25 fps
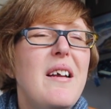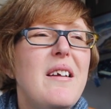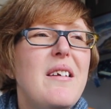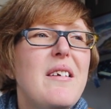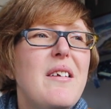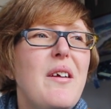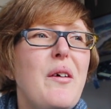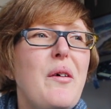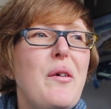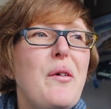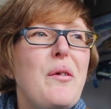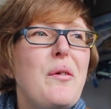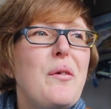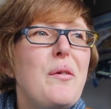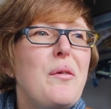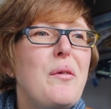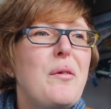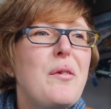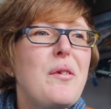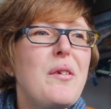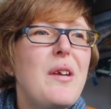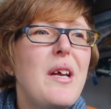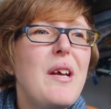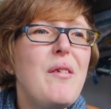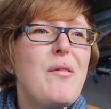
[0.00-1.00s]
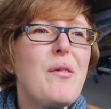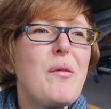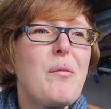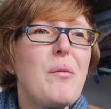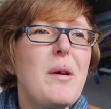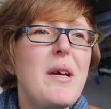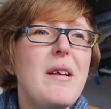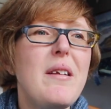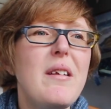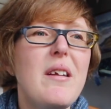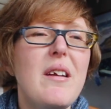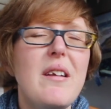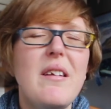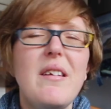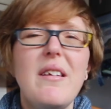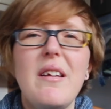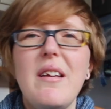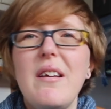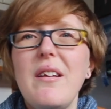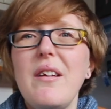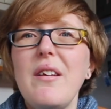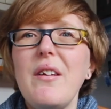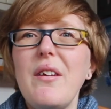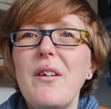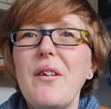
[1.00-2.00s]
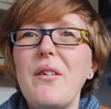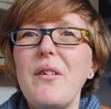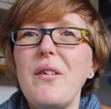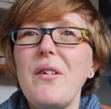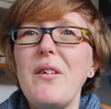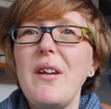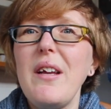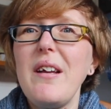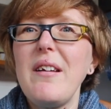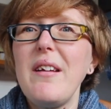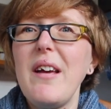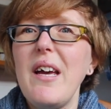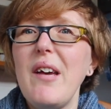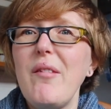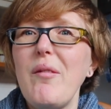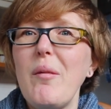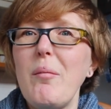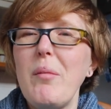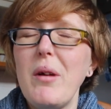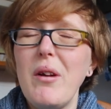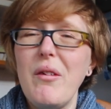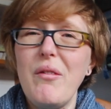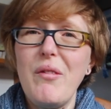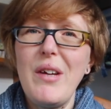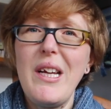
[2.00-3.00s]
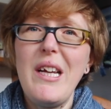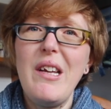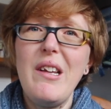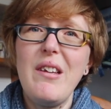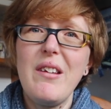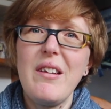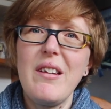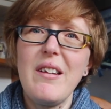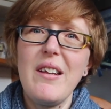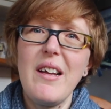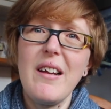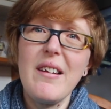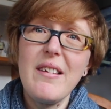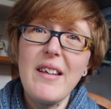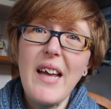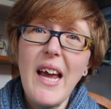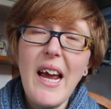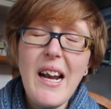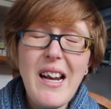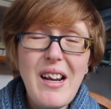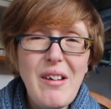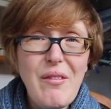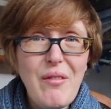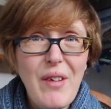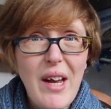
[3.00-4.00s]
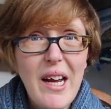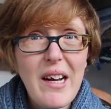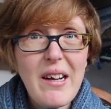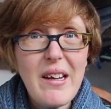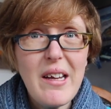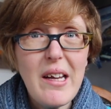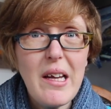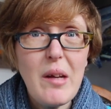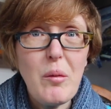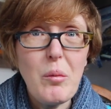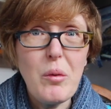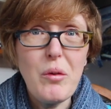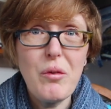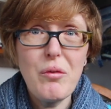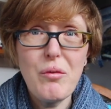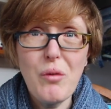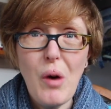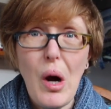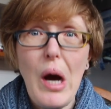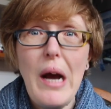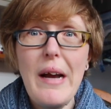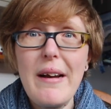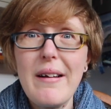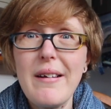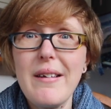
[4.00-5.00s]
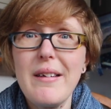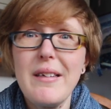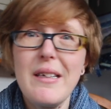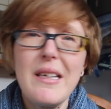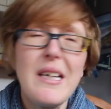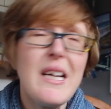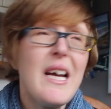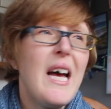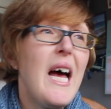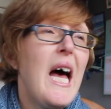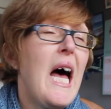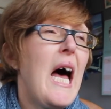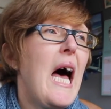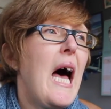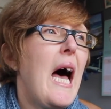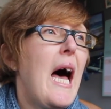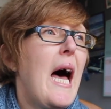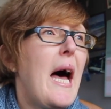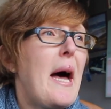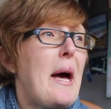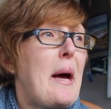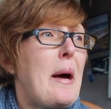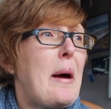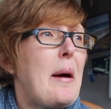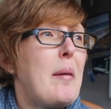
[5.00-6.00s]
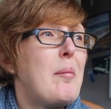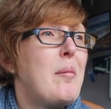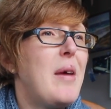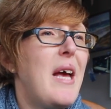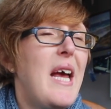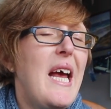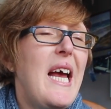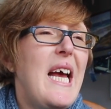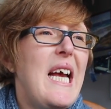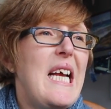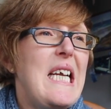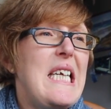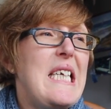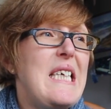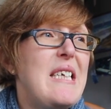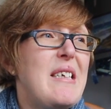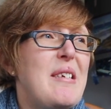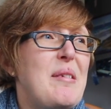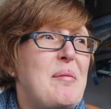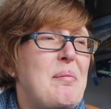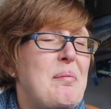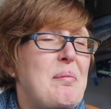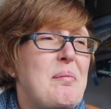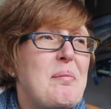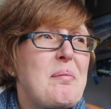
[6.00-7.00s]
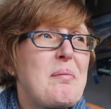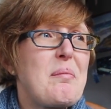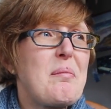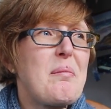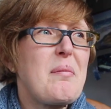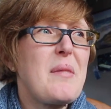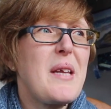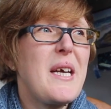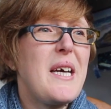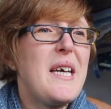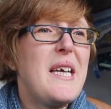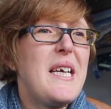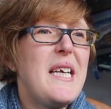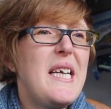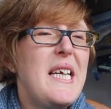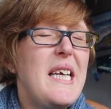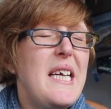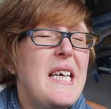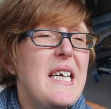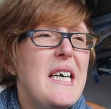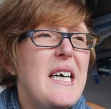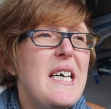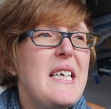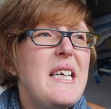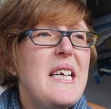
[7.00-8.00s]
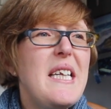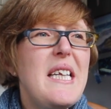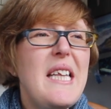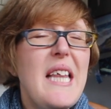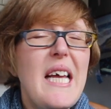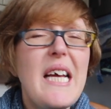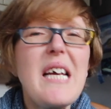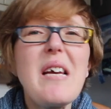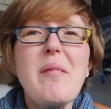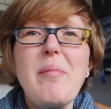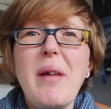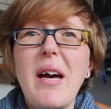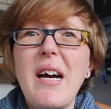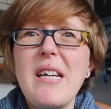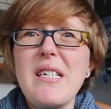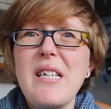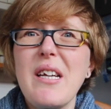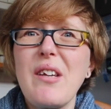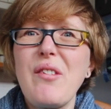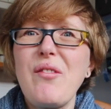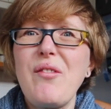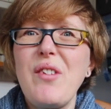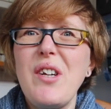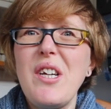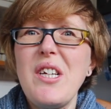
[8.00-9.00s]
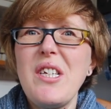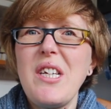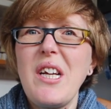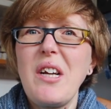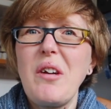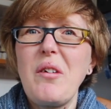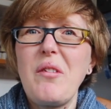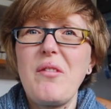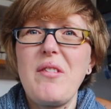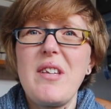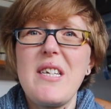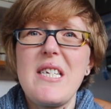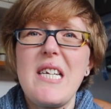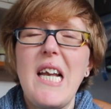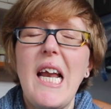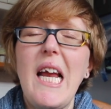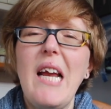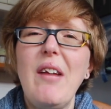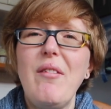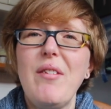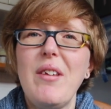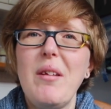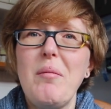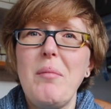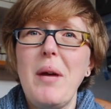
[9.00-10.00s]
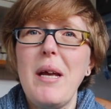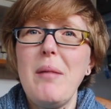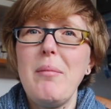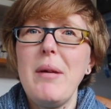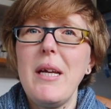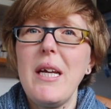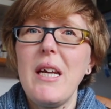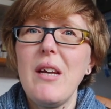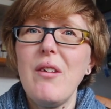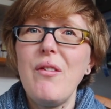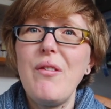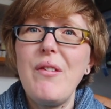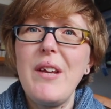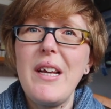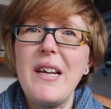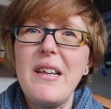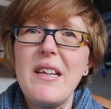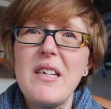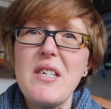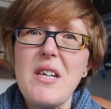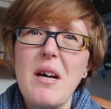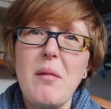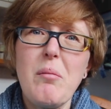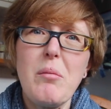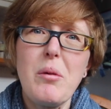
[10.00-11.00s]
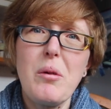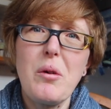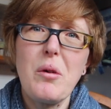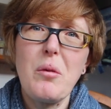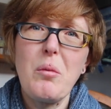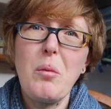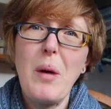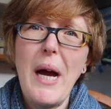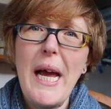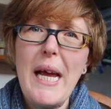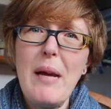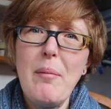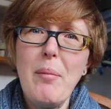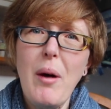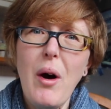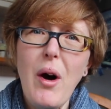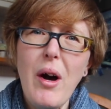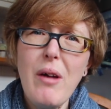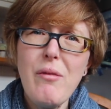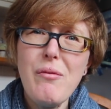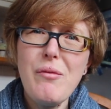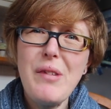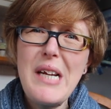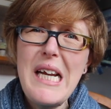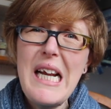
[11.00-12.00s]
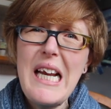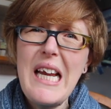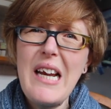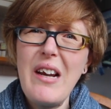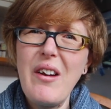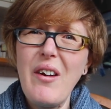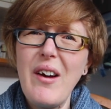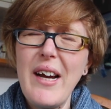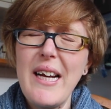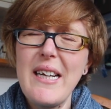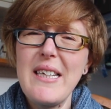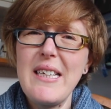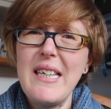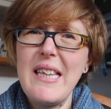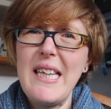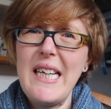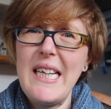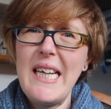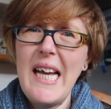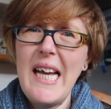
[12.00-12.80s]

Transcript: so Stephen West has said, you know, you need to have a bit of ease in this, and in fact he was right. And yeah, I did think about just finishing off the sleeves and maybe gifting the jumper away, but I really liked the